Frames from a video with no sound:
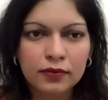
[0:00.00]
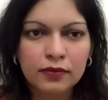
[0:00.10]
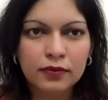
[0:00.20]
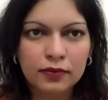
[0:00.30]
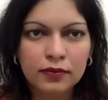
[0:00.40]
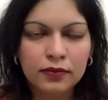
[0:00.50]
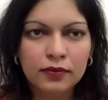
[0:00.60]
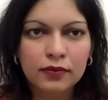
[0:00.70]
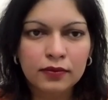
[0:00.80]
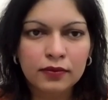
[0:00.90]

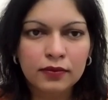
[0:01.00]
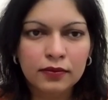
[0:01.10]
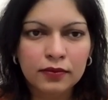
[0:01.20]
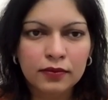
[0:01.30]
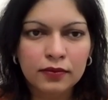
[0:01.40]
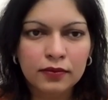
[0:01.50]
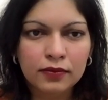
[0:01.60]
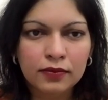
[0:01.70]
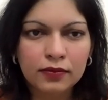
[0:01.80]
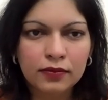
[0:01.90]

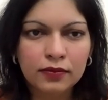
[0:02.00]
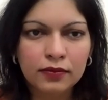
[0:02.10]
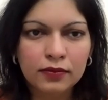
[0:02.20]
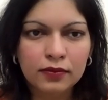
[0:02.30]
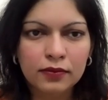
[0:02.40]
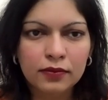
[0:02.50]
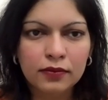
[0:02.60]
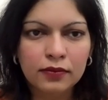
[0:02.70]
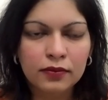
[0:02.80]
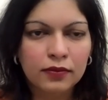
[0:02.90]

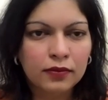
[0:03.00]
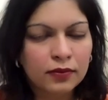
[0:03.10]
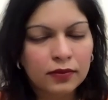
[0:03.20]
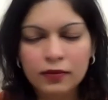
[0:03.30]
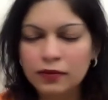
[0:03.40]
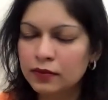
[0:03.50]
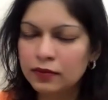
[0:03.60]
The person shown says nothing.